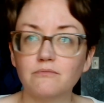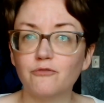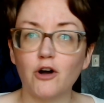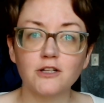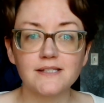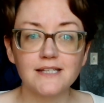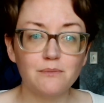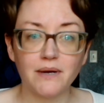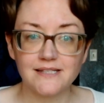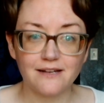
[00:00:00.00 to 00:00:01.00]
fall asleep
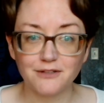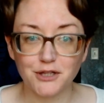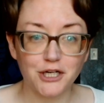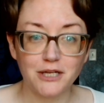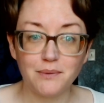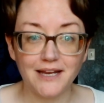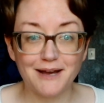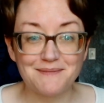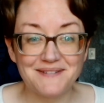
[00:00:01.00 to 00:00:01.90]
by 7:30 p.m.